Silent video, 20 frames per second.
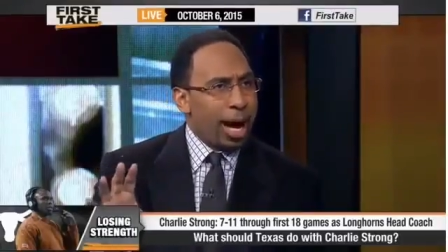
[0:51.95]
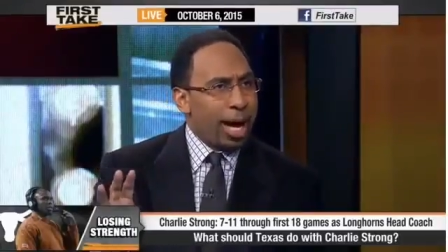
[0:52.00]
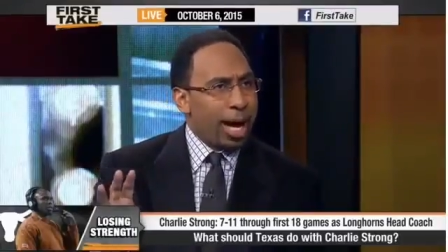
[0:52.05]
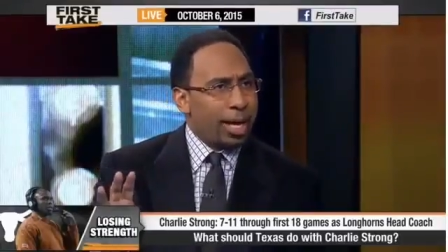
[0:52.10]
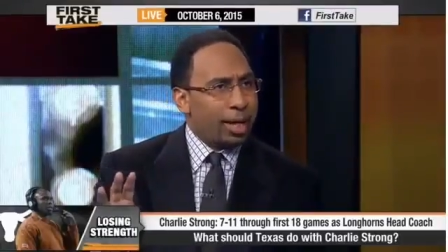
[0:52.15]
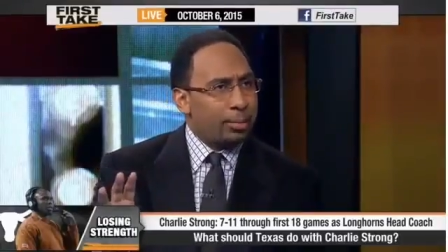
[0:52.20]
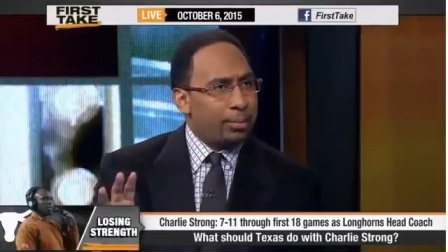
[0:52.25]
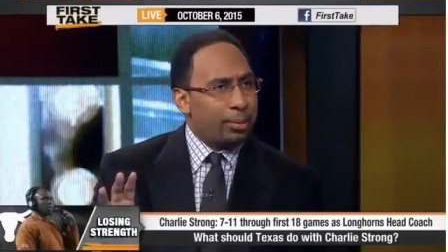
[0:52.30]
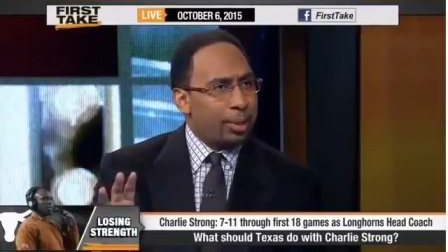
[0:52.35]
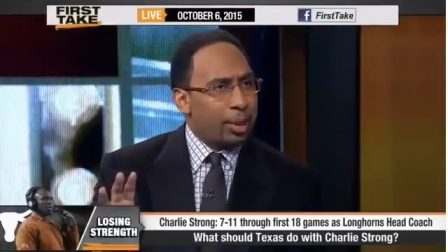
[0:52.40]

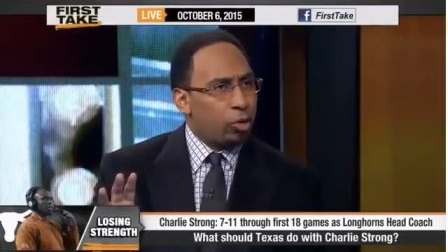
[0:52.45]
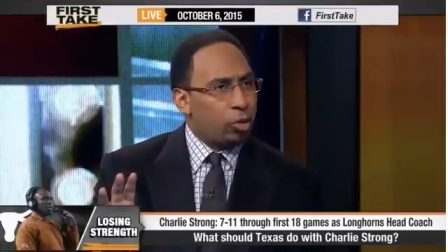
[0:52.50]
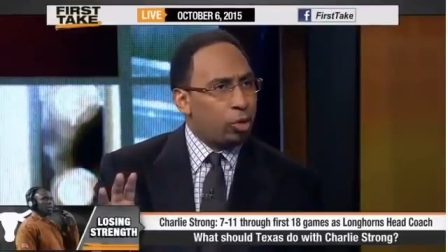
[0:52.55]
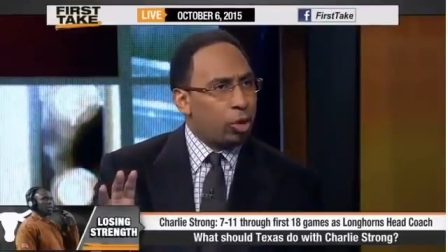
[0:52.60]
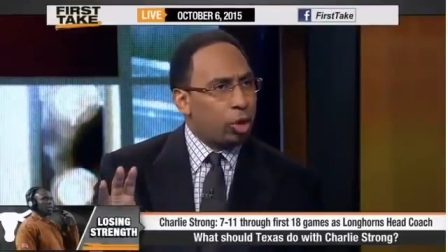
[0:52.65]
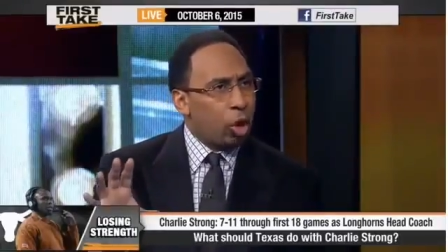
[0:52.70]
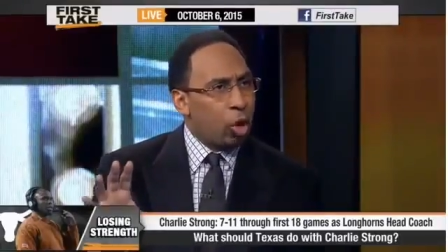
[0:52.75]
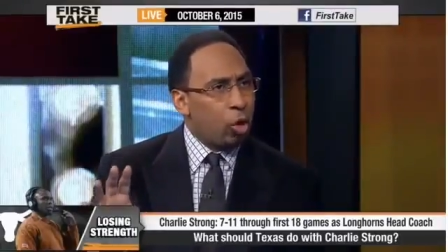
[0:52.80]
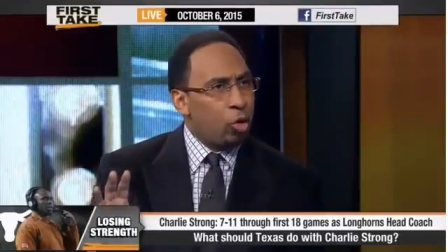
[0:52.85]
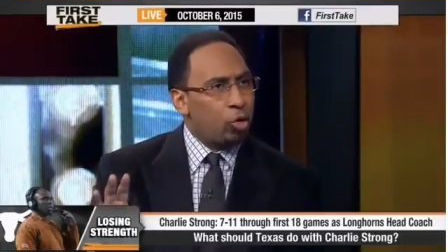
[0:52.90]
acumen or
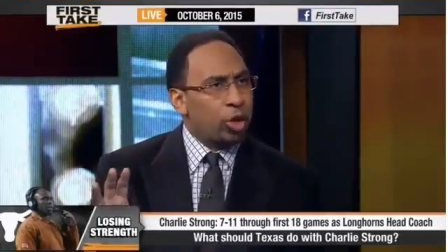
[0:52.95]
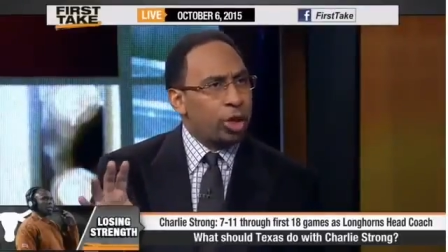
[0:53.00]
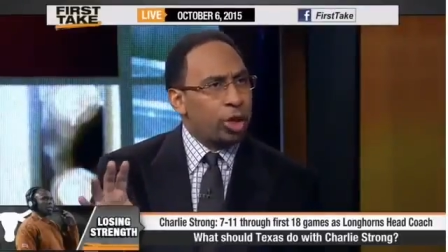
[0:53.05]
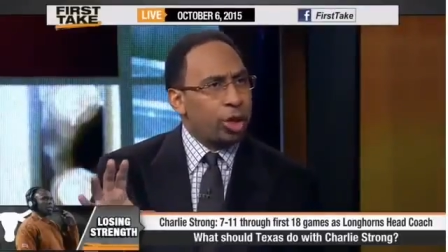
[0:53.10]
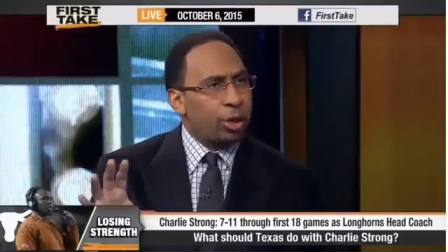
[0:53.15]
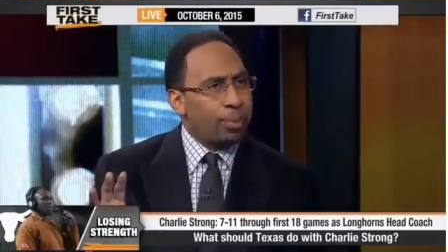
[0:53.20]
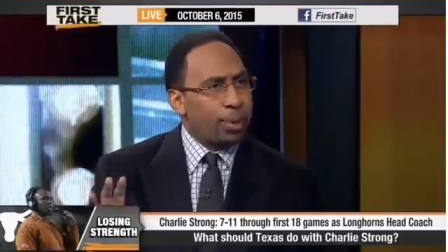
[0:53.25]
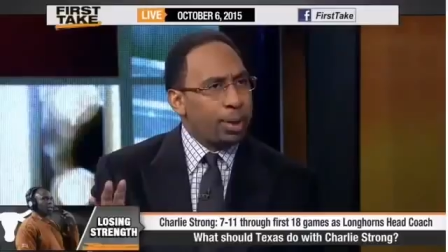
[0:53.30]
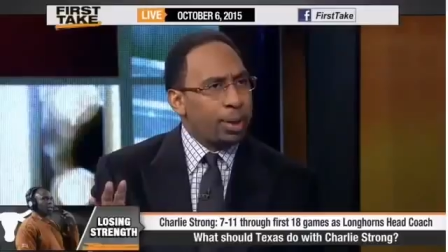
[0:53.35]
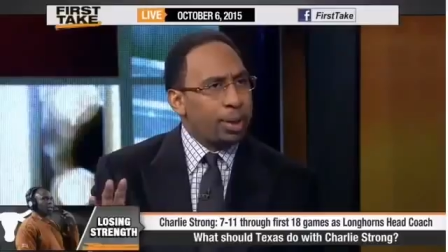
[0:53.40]
the
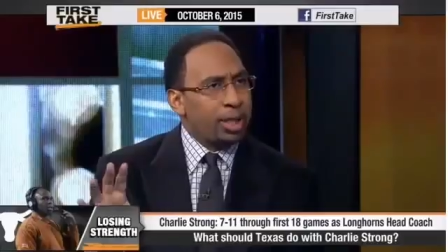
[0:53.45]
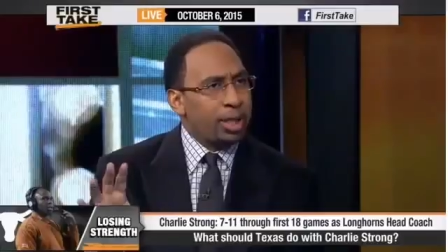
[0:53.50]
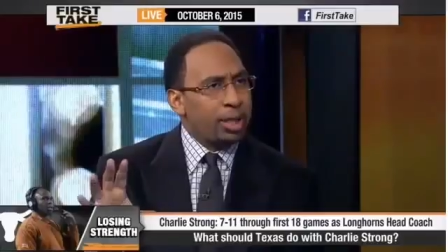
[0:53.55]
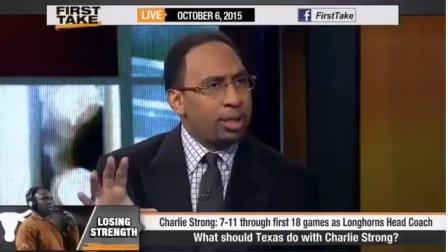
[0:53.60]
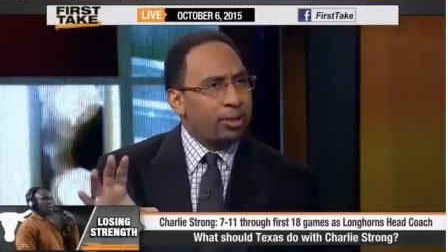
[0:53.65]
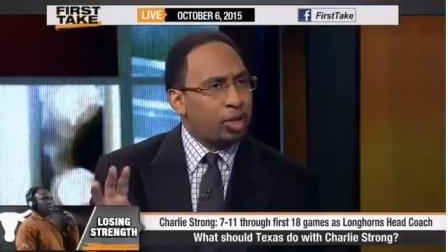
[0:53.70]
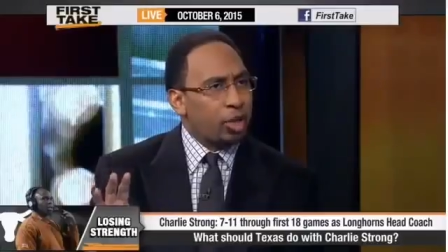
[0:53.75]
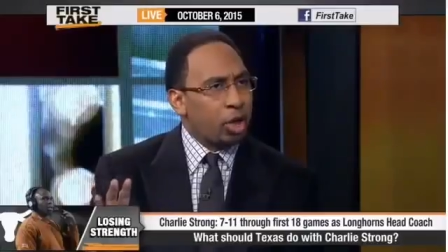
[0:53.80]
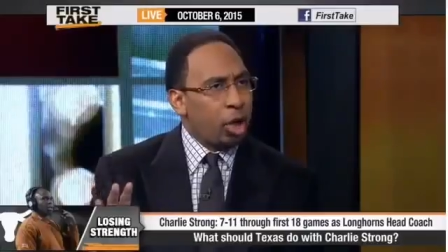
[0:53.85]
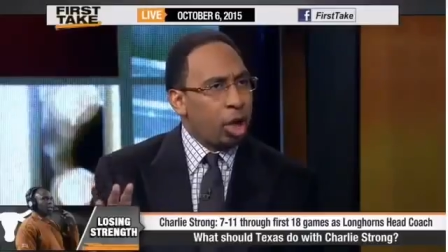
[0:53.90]
coaching
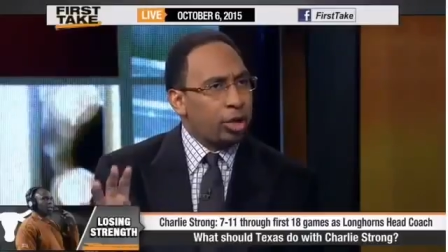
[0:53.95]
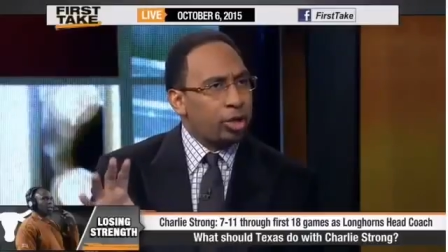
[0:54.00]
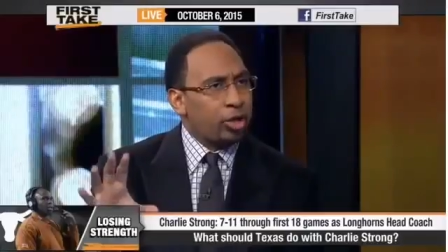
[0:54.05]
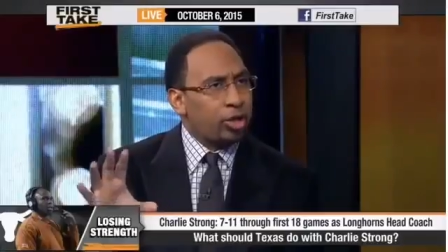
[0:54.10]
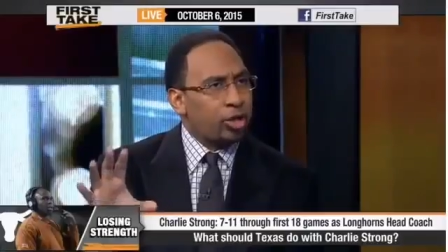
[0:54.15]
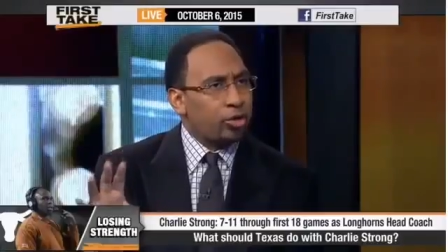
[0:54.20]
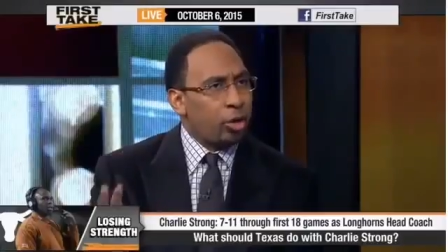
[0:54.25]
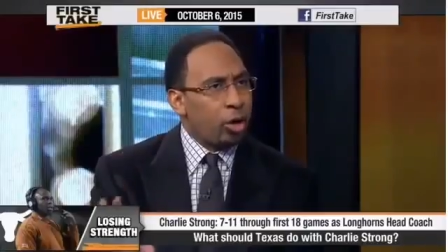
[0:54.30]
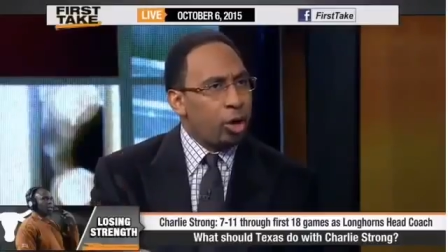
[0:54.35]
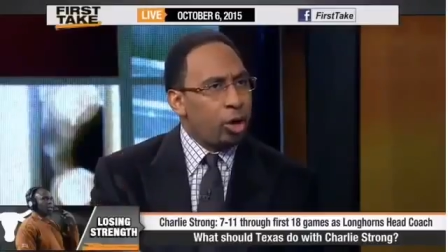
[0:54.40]
ability of Charlie
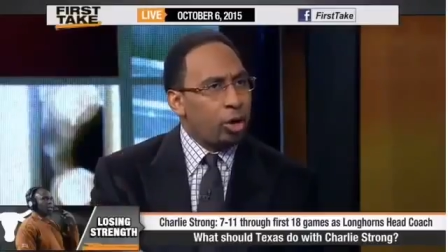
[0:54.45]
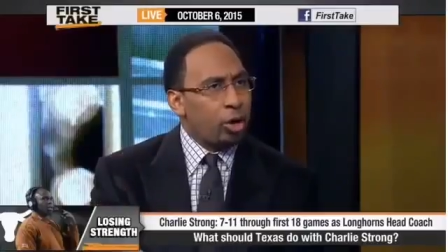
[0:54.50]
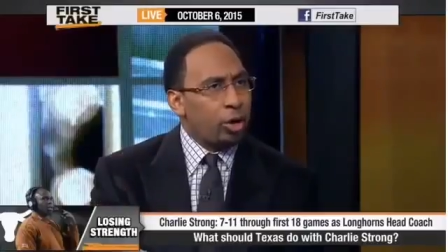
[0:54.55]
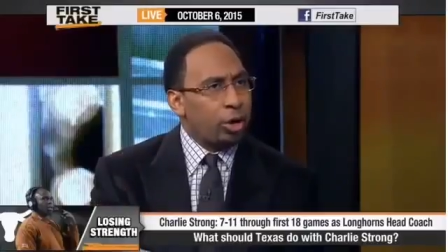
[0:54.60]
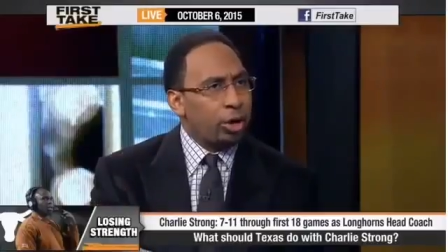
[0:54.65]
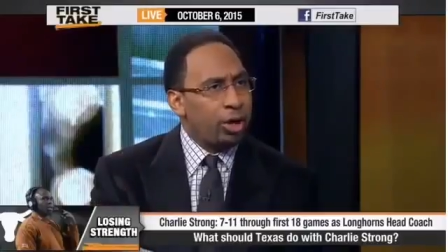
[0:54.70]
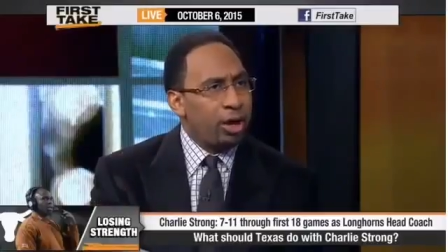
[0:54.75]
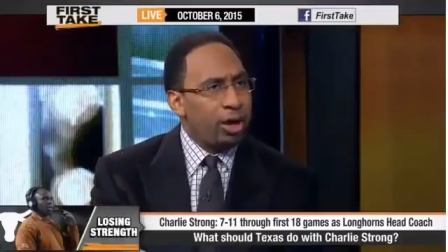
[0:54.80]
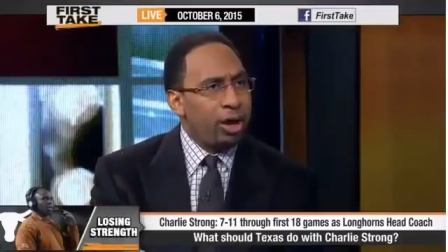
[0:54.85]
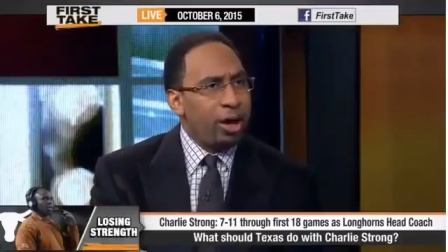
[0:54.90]
Strong.